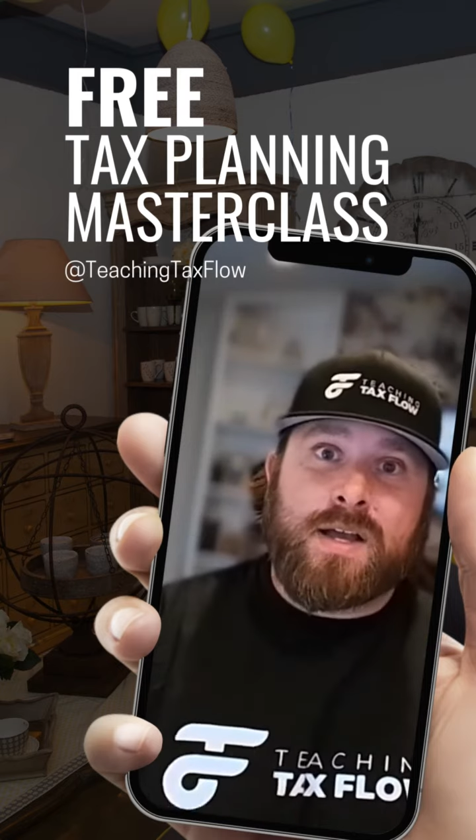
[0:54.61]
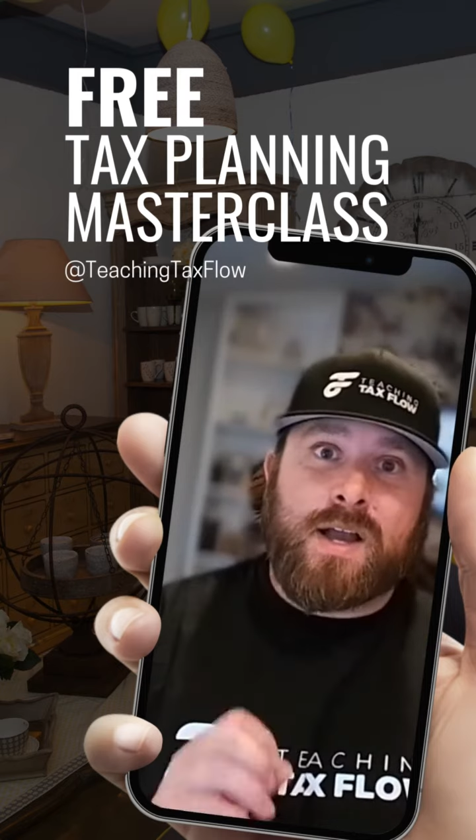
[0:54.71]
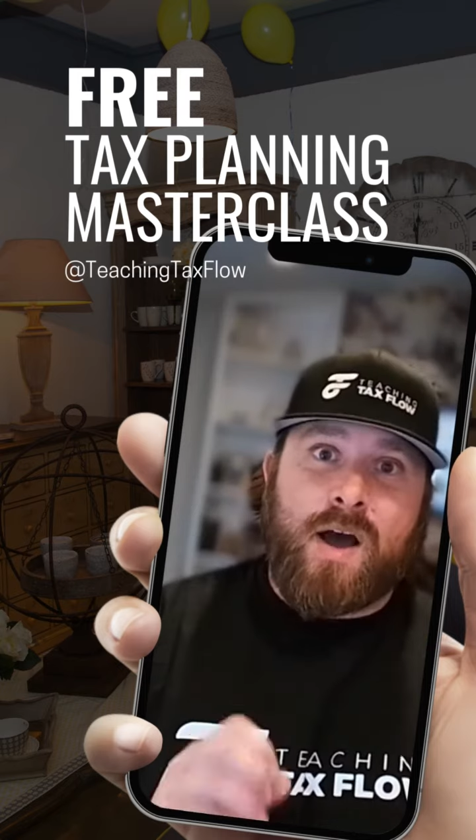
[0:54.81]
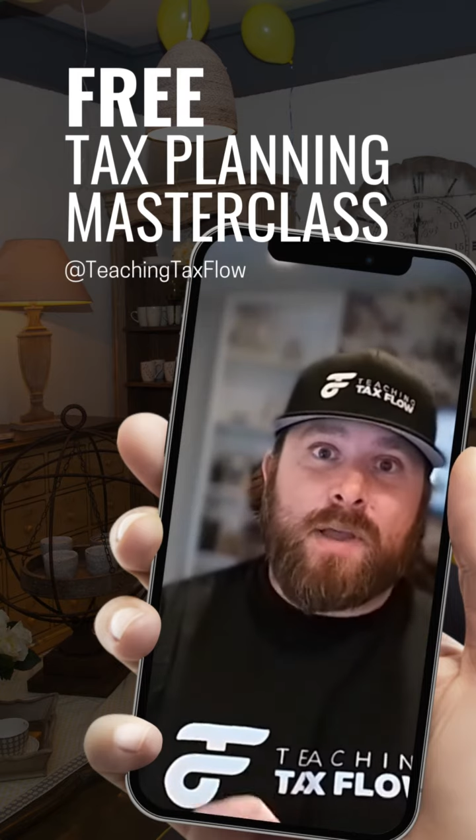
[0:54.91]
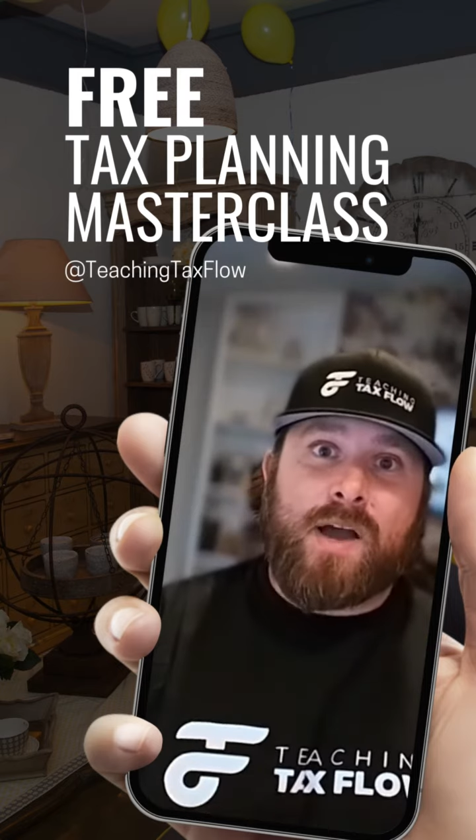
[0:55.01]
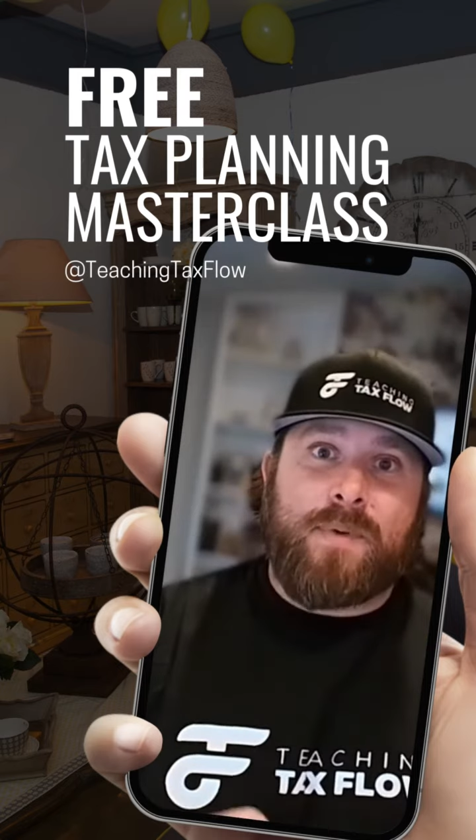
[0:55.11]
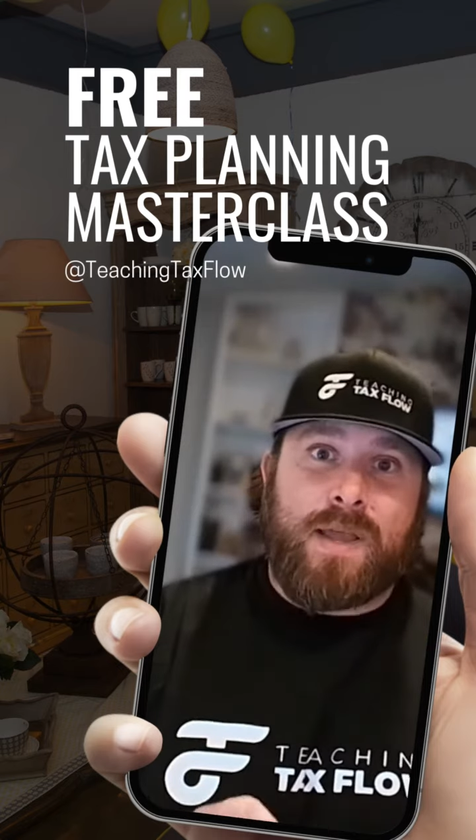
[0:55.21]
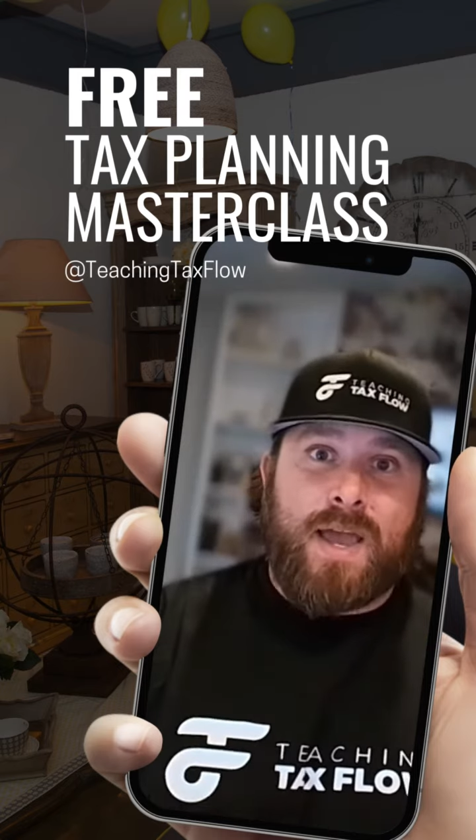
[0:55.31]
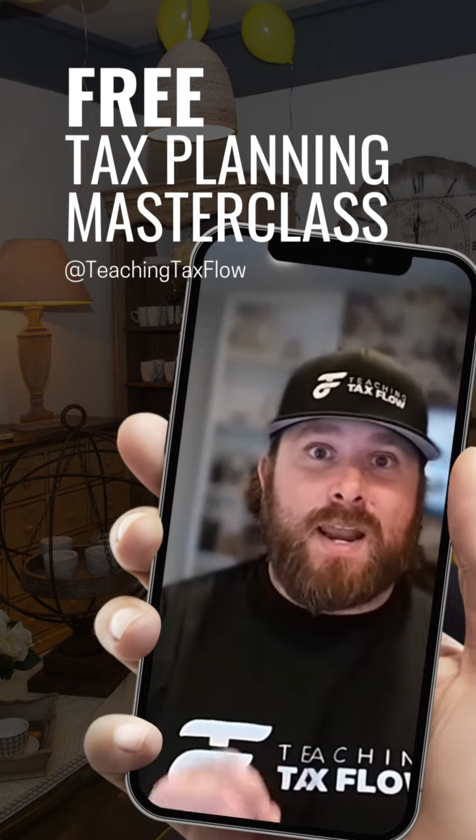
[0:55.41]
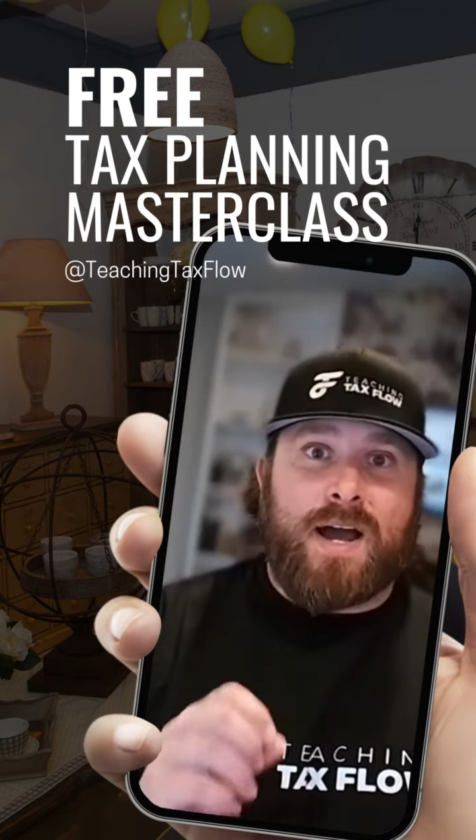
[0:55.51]
coming up
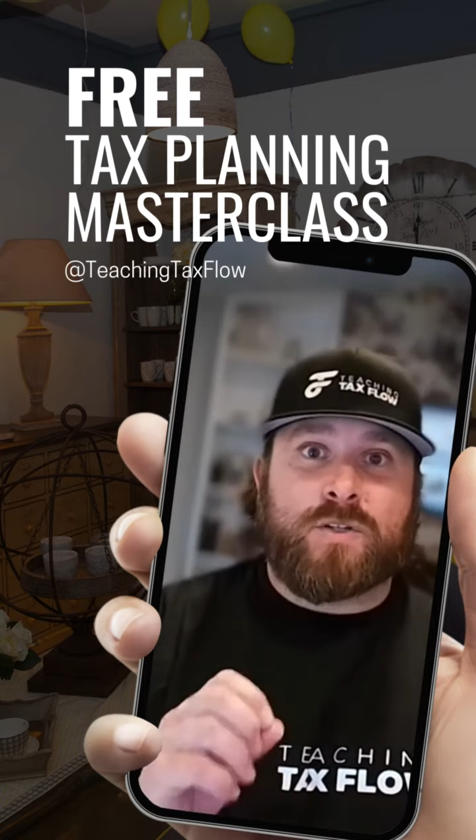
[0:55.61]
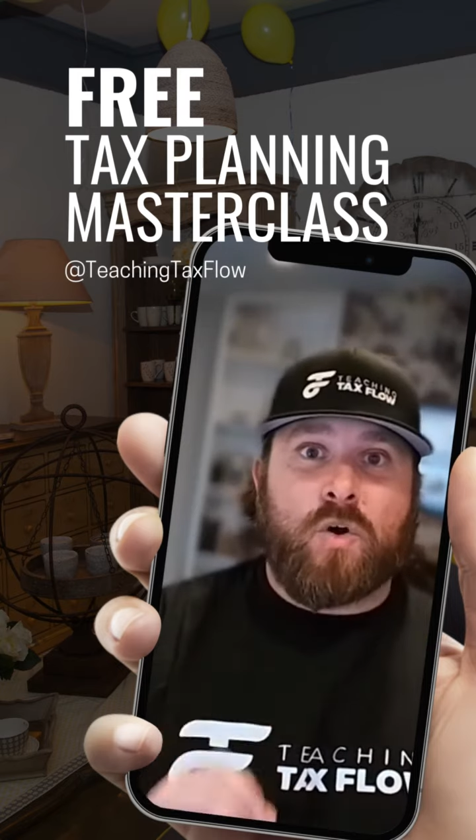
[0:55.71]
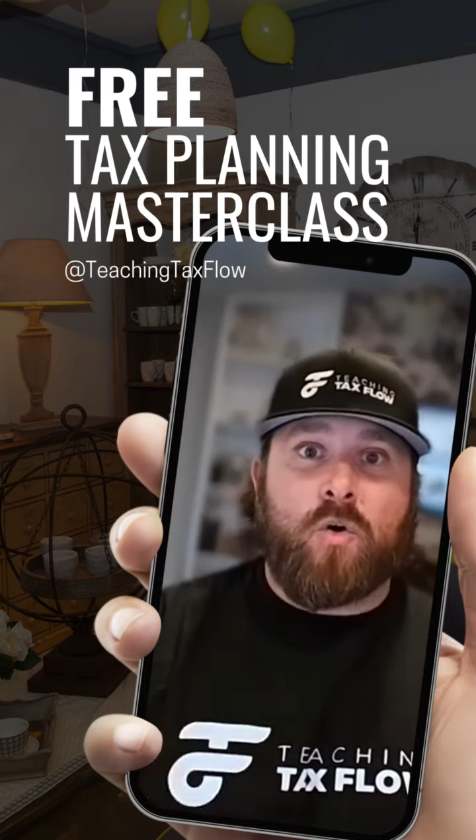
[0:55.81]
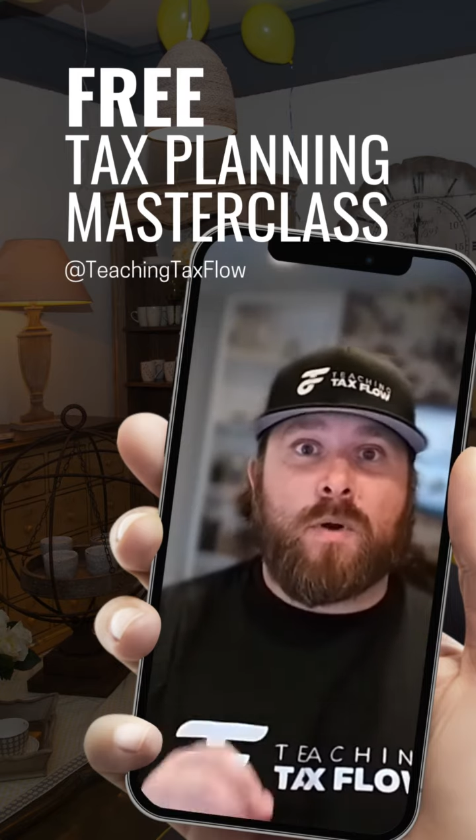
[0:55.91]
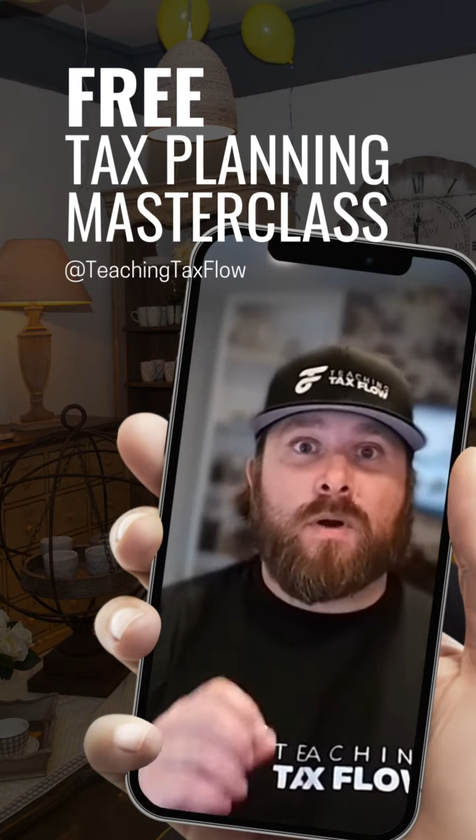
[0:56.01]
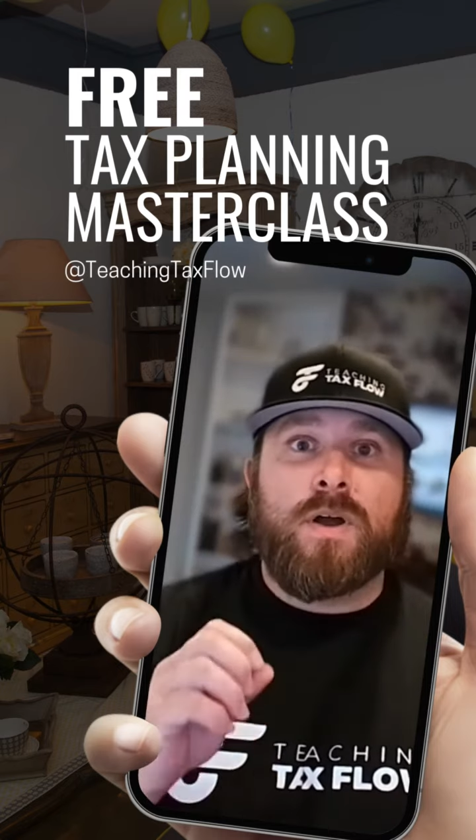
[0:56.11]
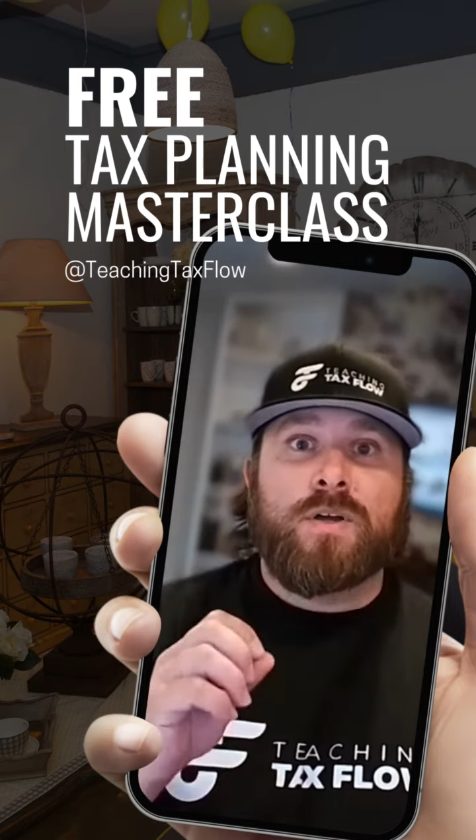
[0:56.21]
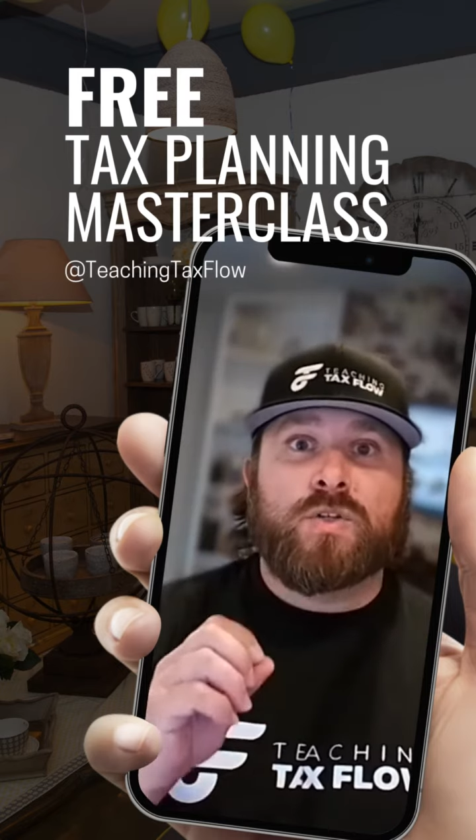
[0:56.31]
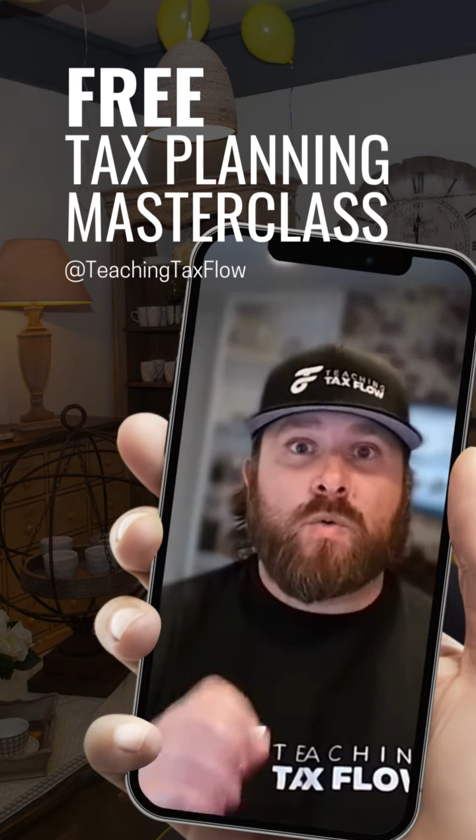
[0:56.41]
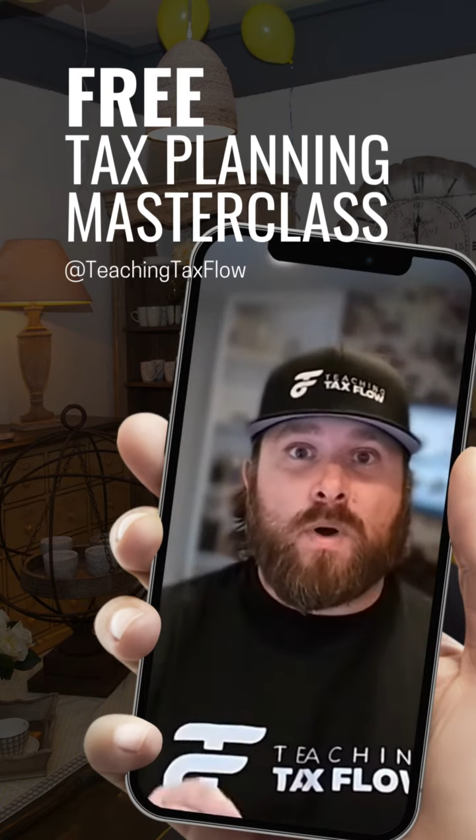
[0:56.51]
again October
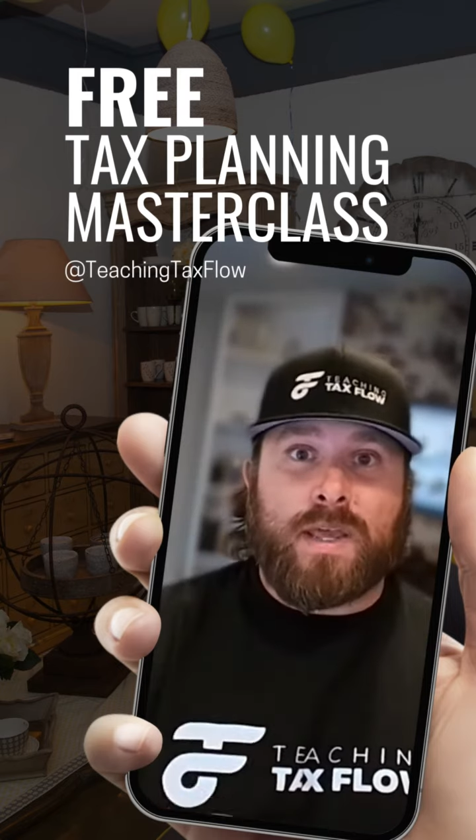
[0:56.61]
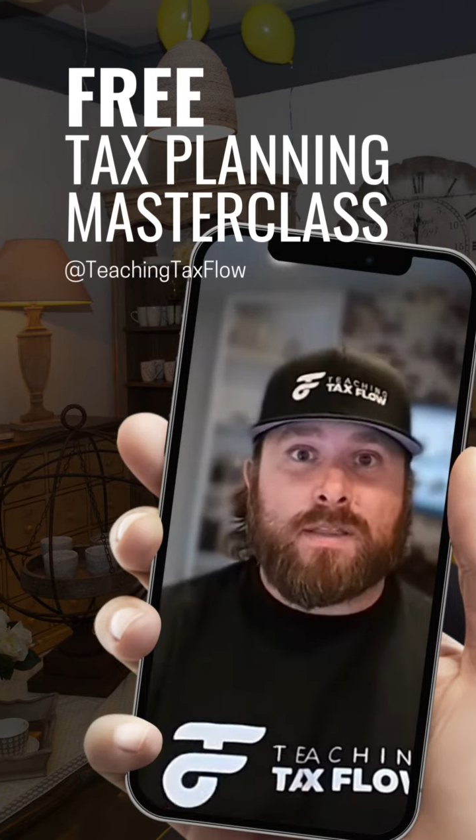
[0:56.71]
20th.